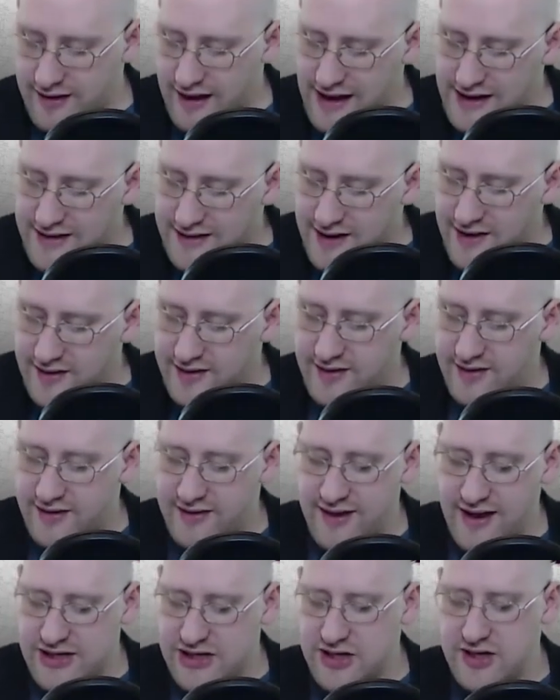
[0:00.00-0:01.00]
idea of
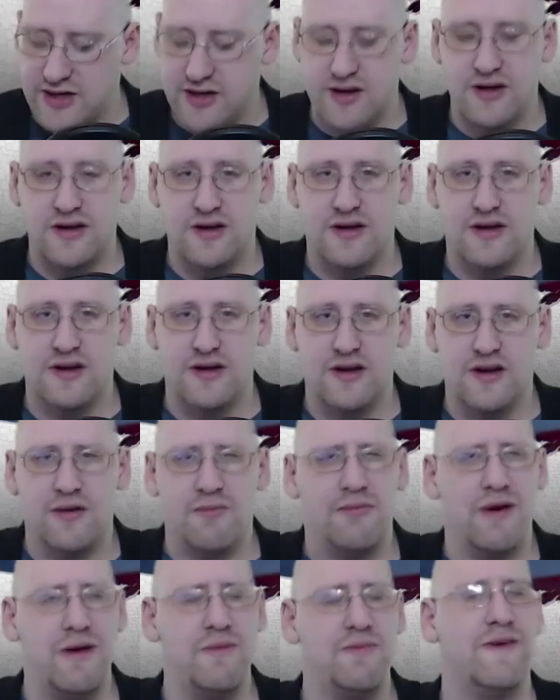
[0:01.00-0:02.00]
secession
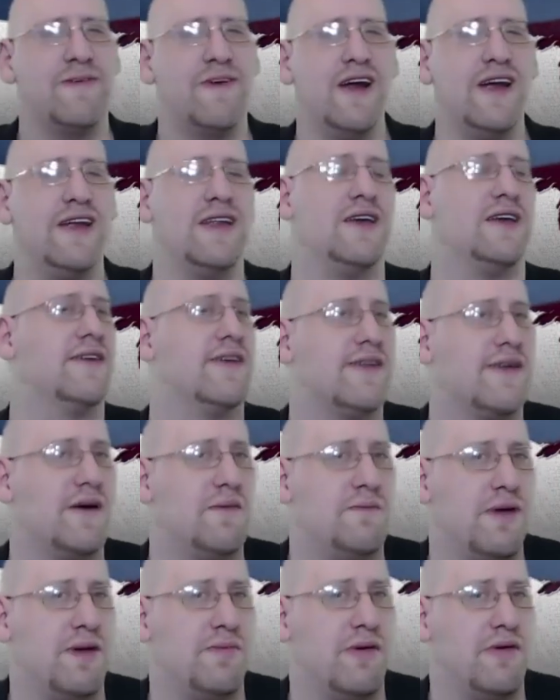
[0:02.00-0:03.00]
might be frightening to some
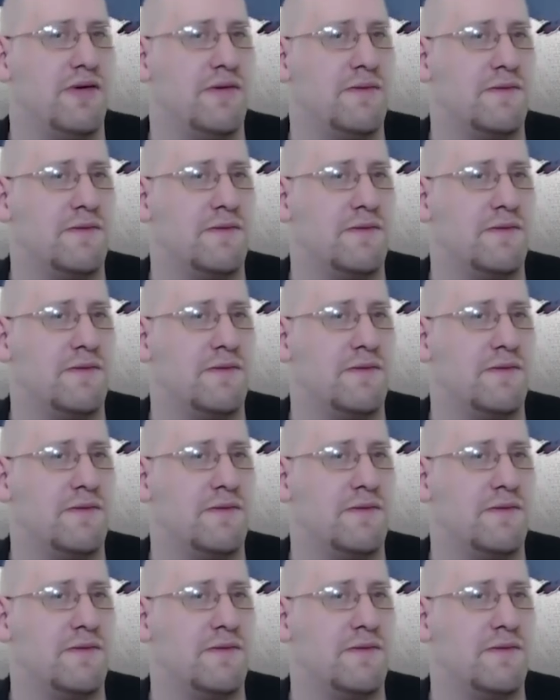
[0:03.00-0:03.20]
people.